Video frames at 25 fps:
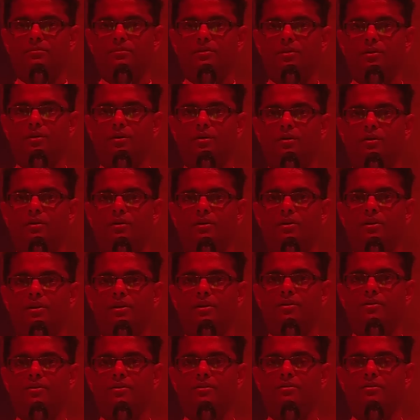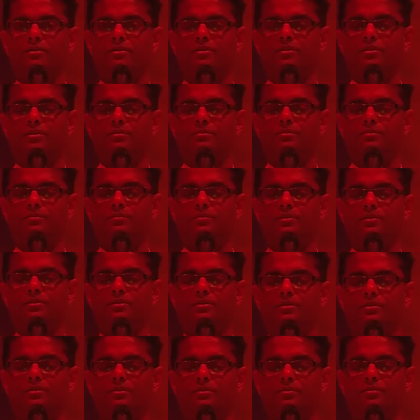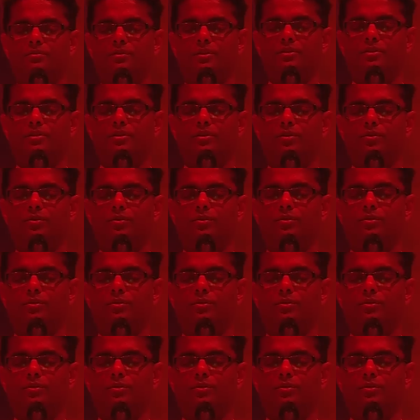All relationships with you,